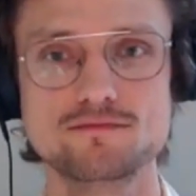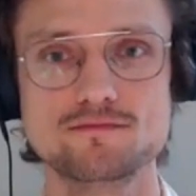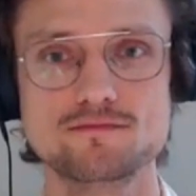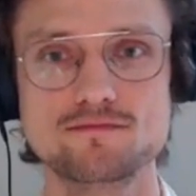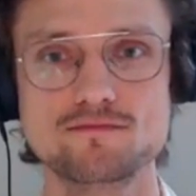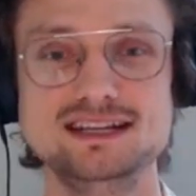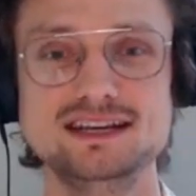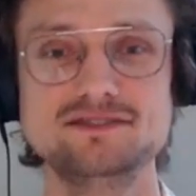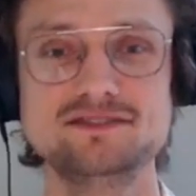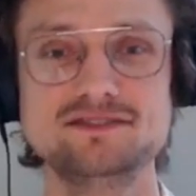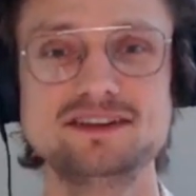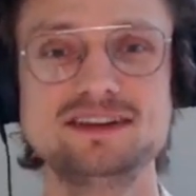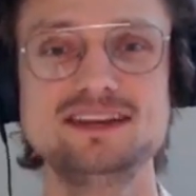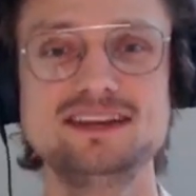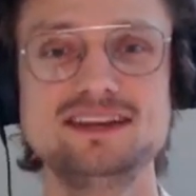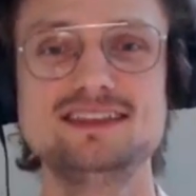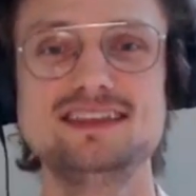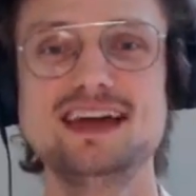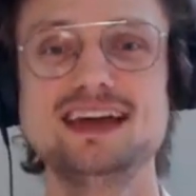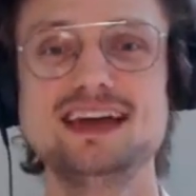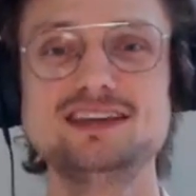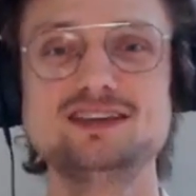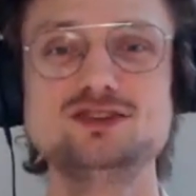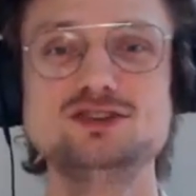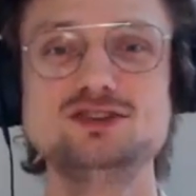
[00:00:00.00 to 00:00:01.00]
Tiffany,
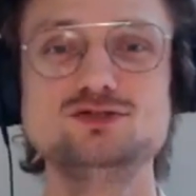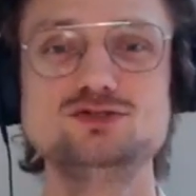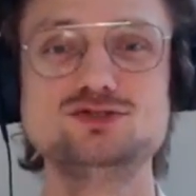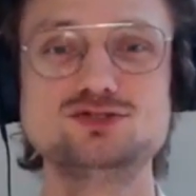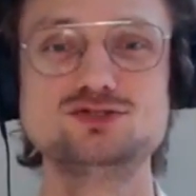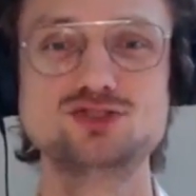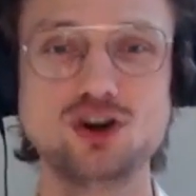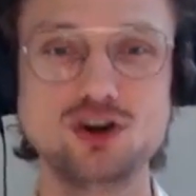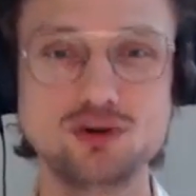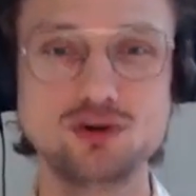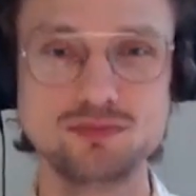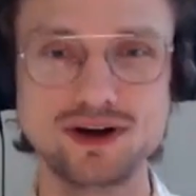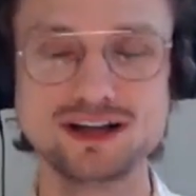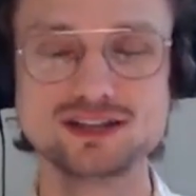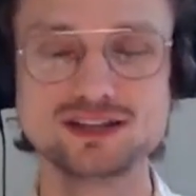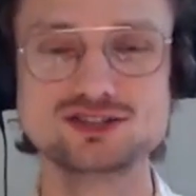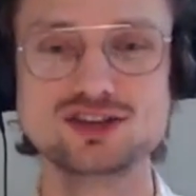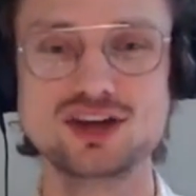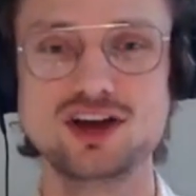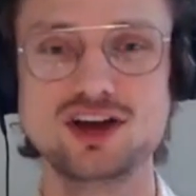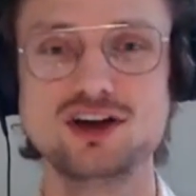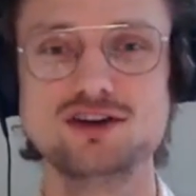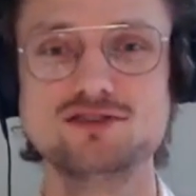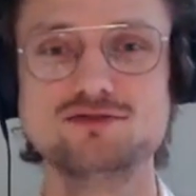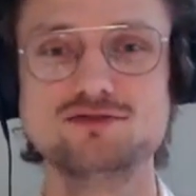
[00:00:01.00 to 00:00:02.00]
thank you so much
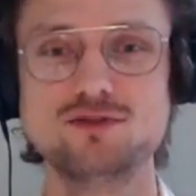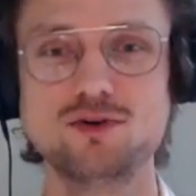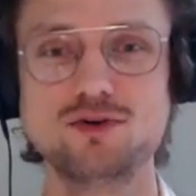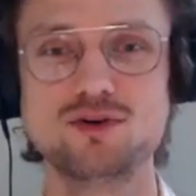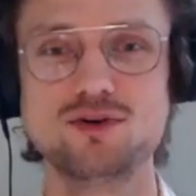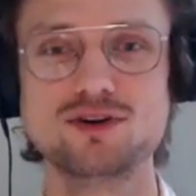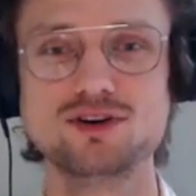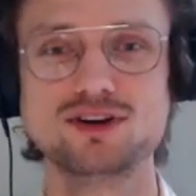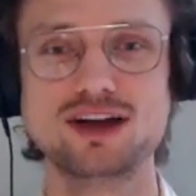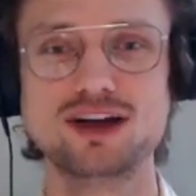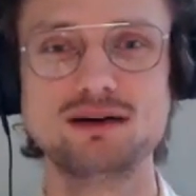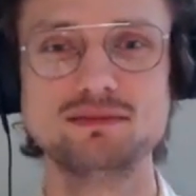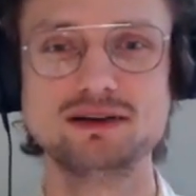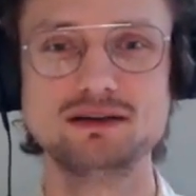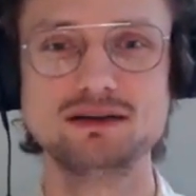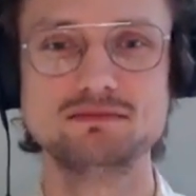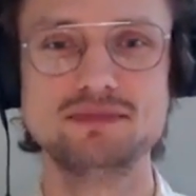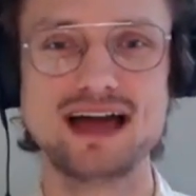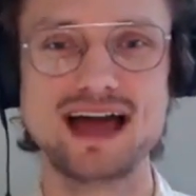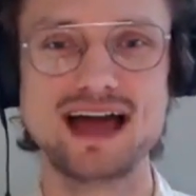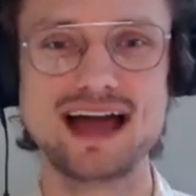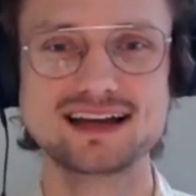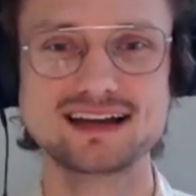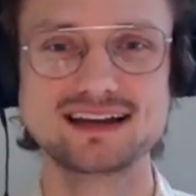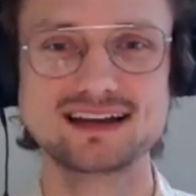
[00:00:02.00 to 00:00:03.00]
for coming
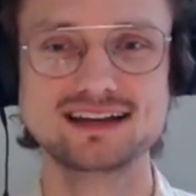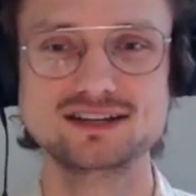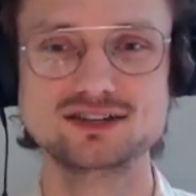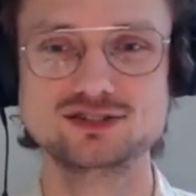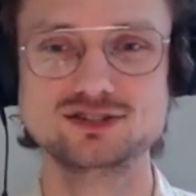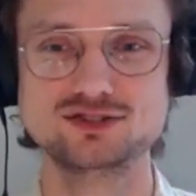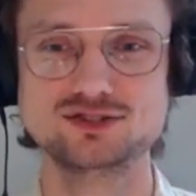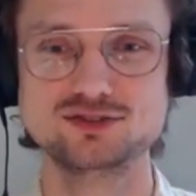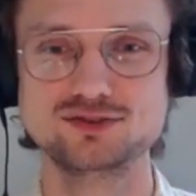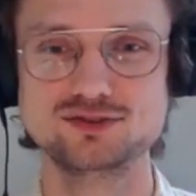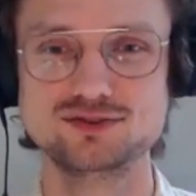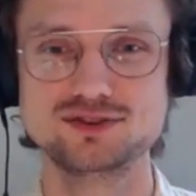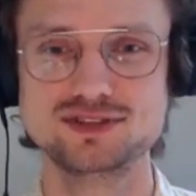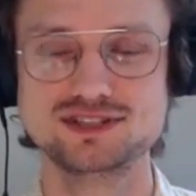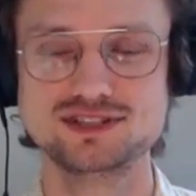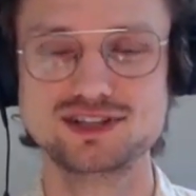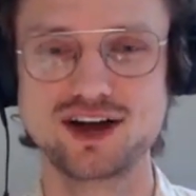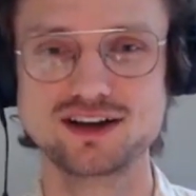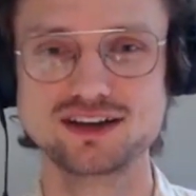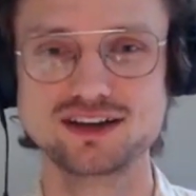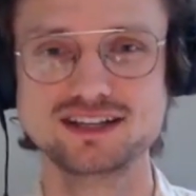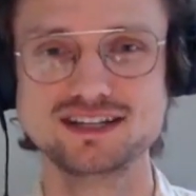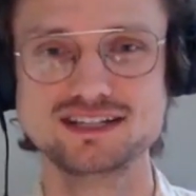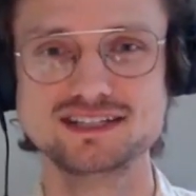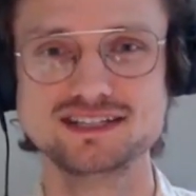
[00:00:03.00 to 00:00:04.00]
back to the
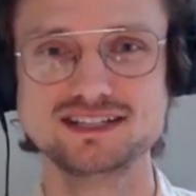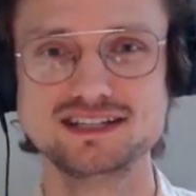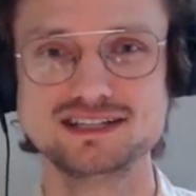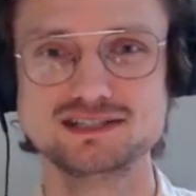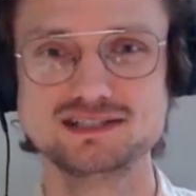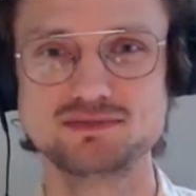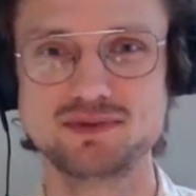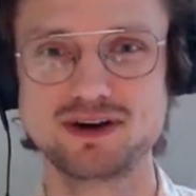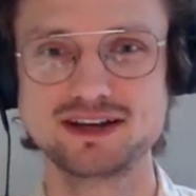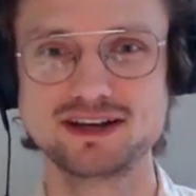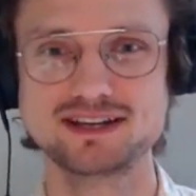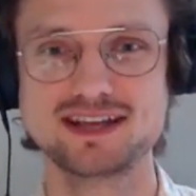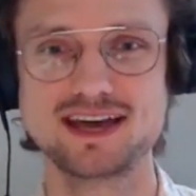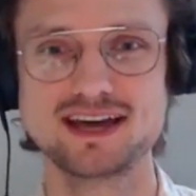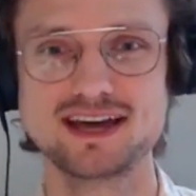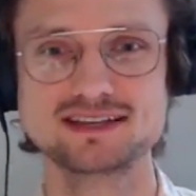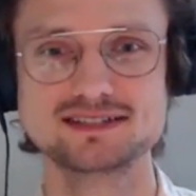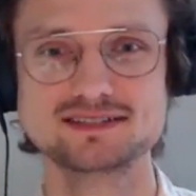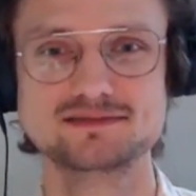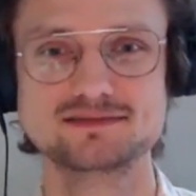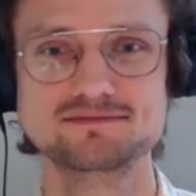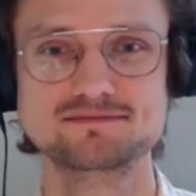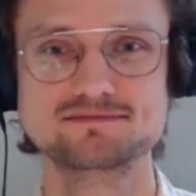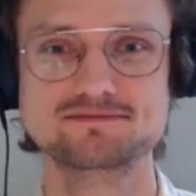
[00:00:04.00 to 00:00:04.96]
Talking to Teens podcast.